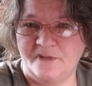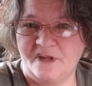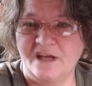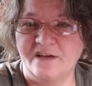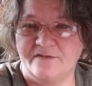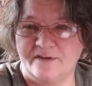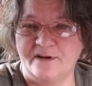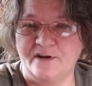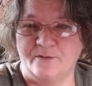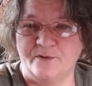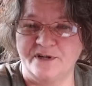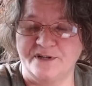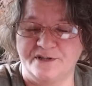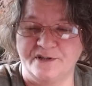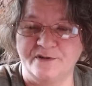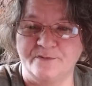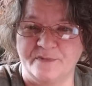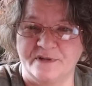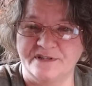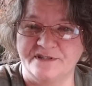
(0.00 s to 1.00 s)
If I don't wait
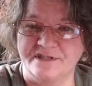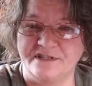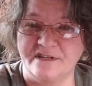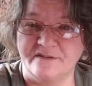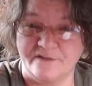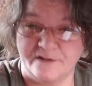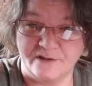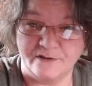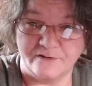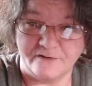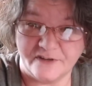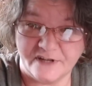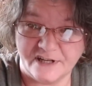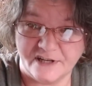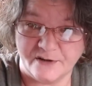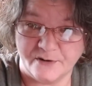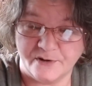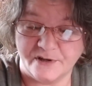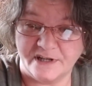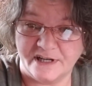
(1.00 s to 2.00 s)
2 months to even do a
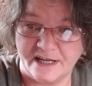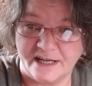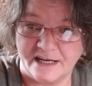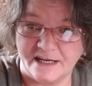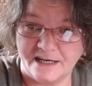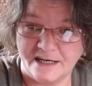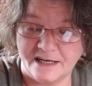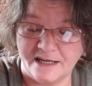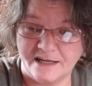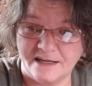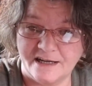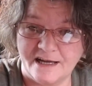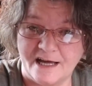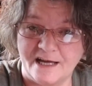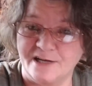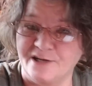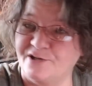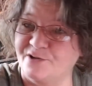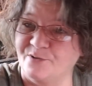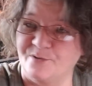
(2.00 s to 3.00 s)
video again, I
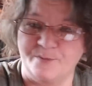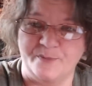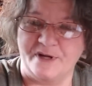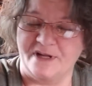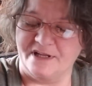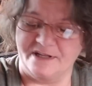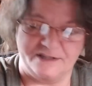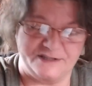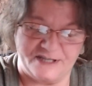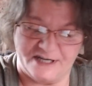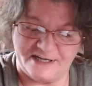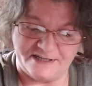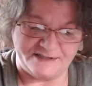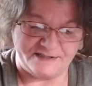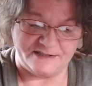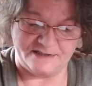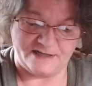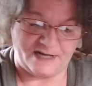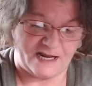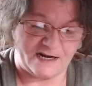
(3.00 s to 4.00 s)
do apologize.
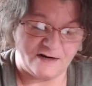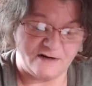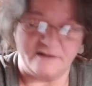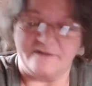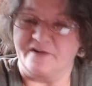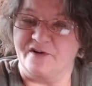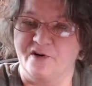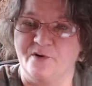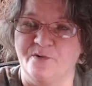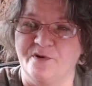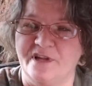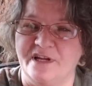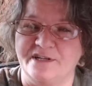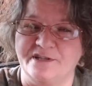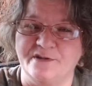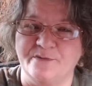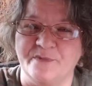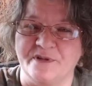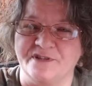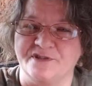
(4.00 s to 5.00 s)
I don't even know where that
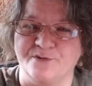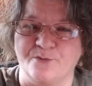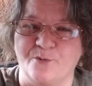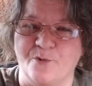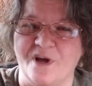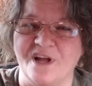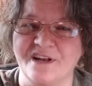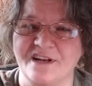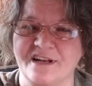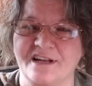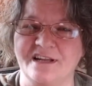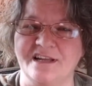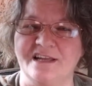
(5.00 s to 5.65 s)
2 months went.